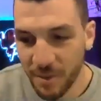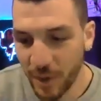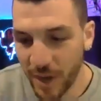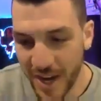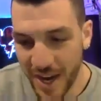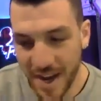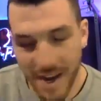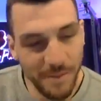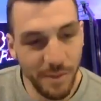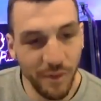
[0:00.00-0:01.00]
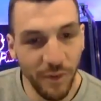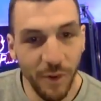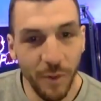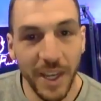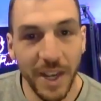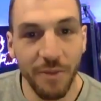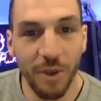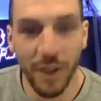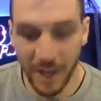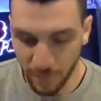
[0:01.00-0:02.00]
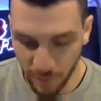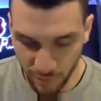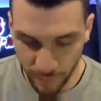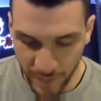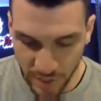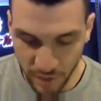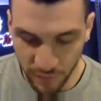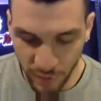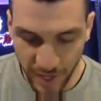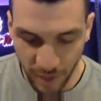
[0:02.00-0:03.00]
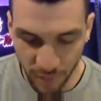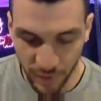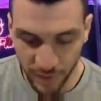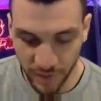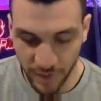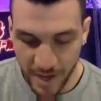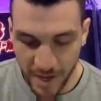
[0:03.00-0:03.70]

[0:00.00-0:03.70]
But before we get rolling, I want to remind you, if you head over to